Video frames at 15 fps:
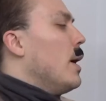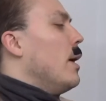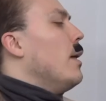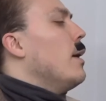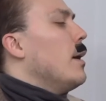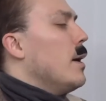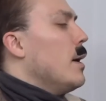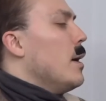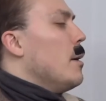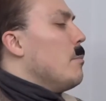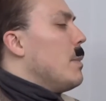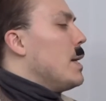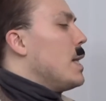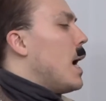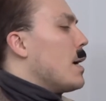Well,
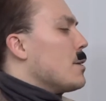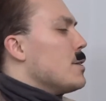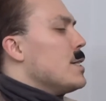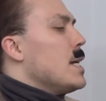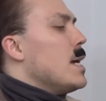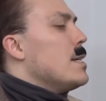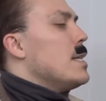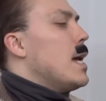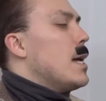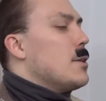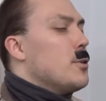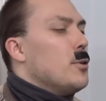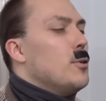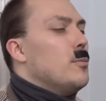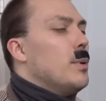my doctor says
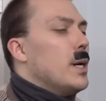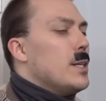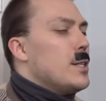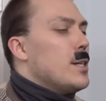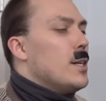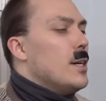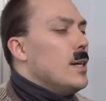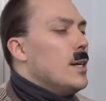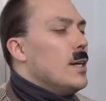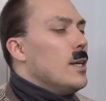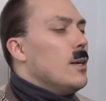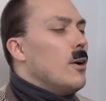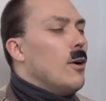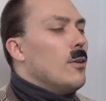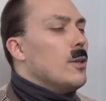that too, but
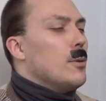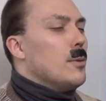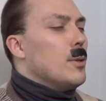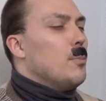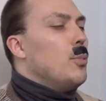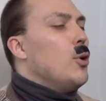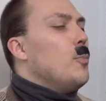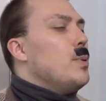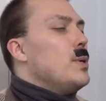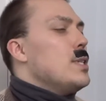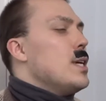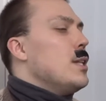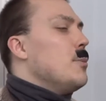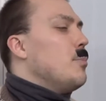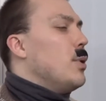you know the the poop
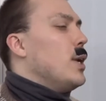is in the